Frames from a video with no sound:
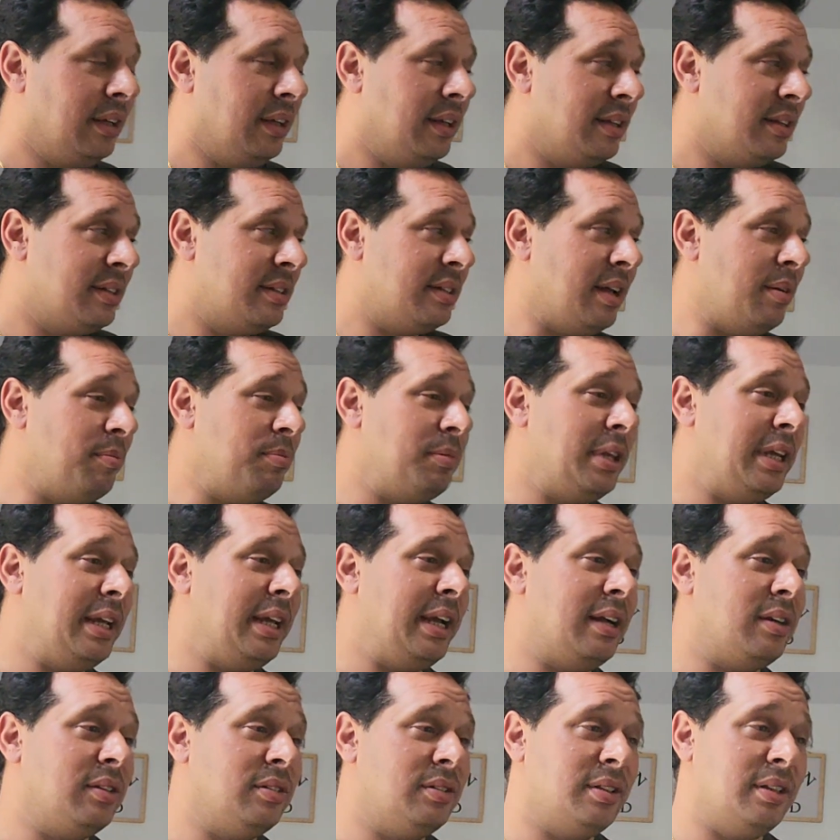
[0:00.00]
Something
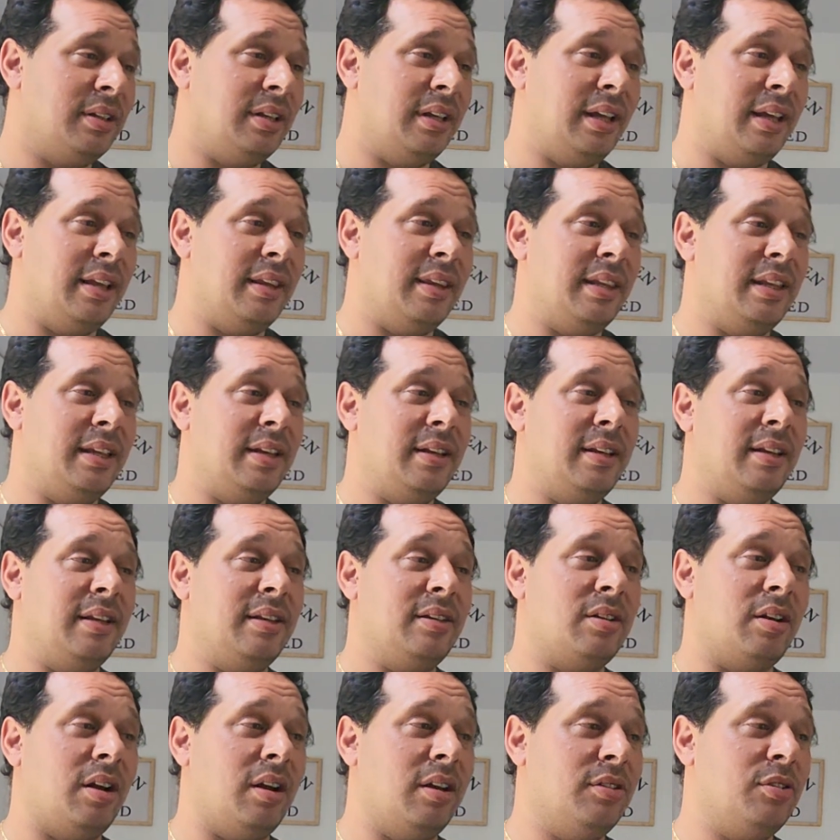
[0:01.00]
else
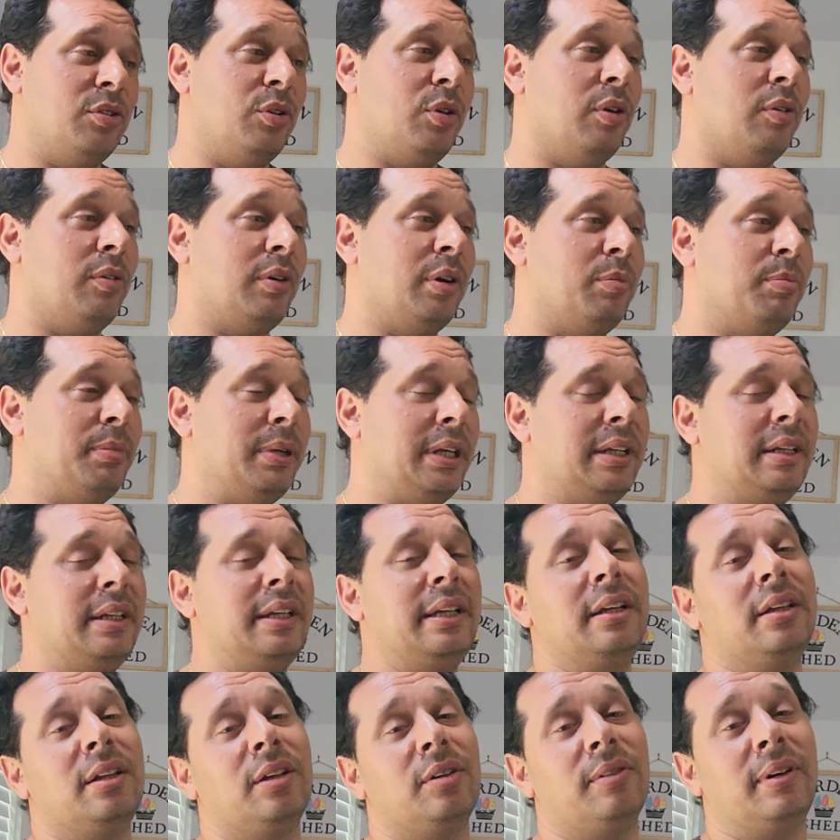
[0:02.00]
that's also a real big
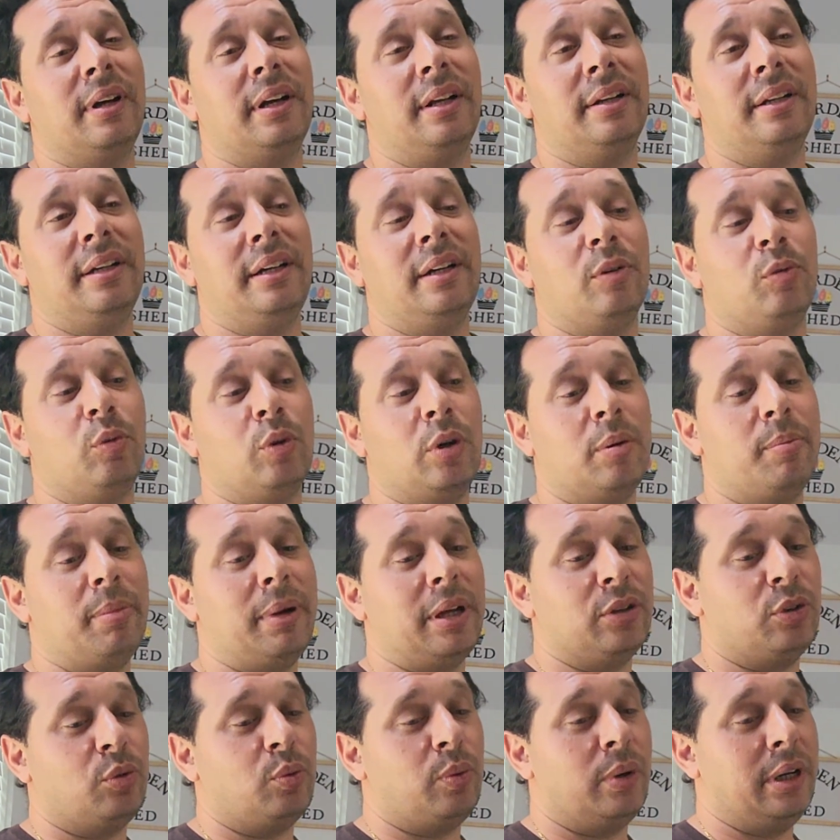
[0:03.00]
deal around here. We're
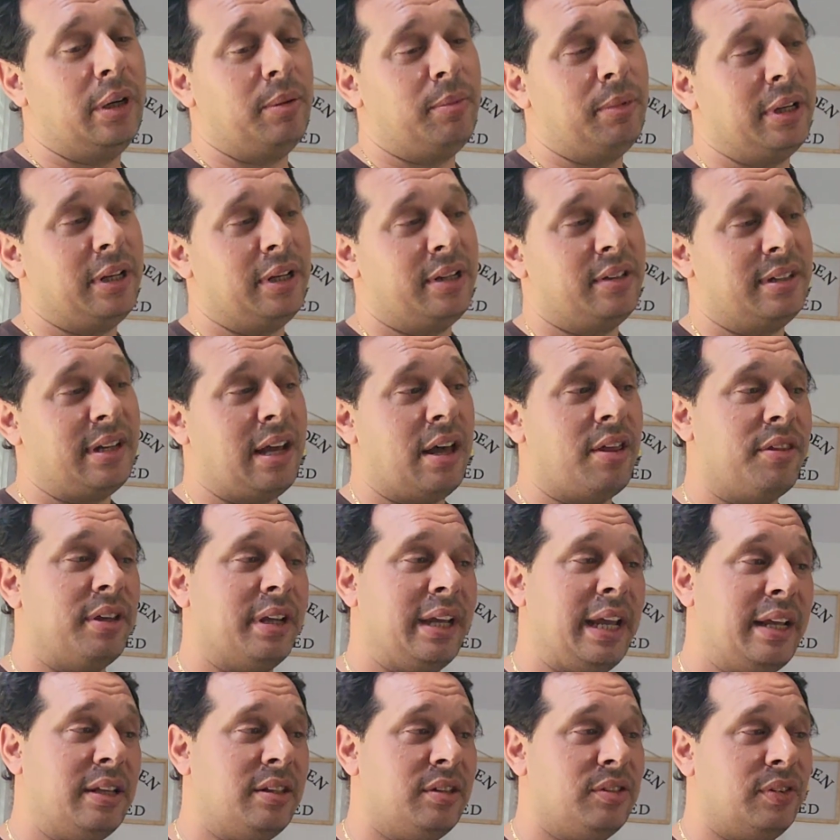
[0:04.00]
about 20 minutes south of
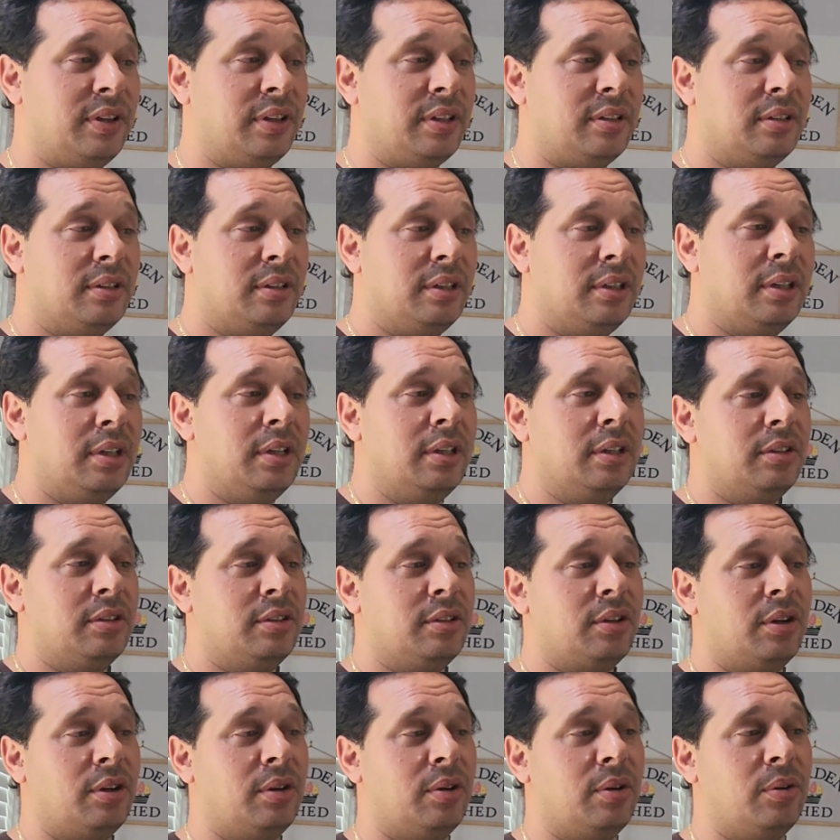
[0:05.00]
Gainesville.
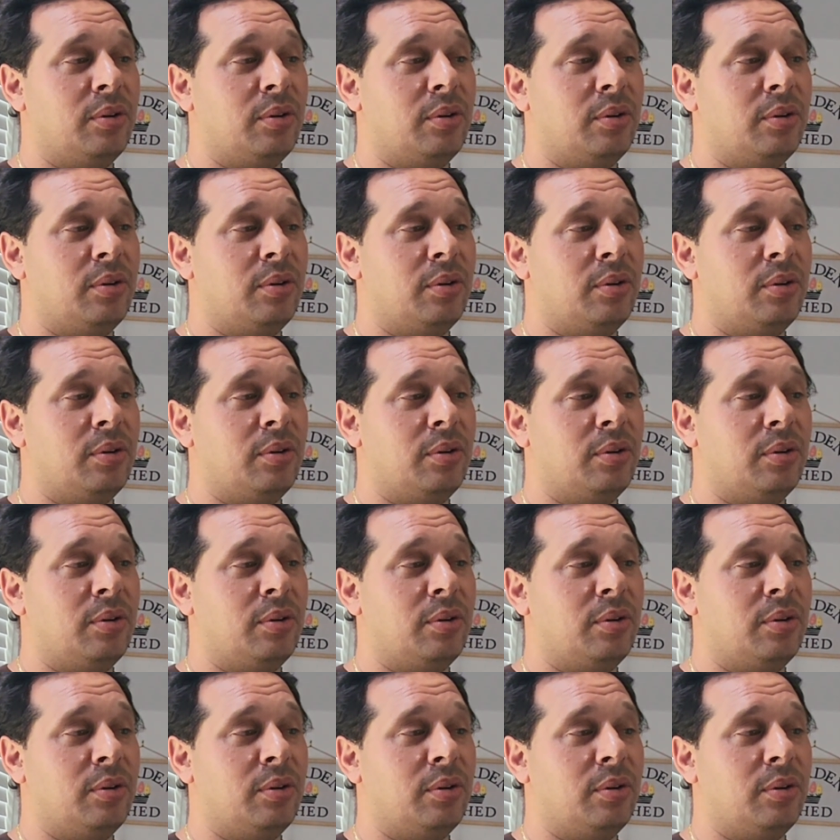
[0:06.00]
So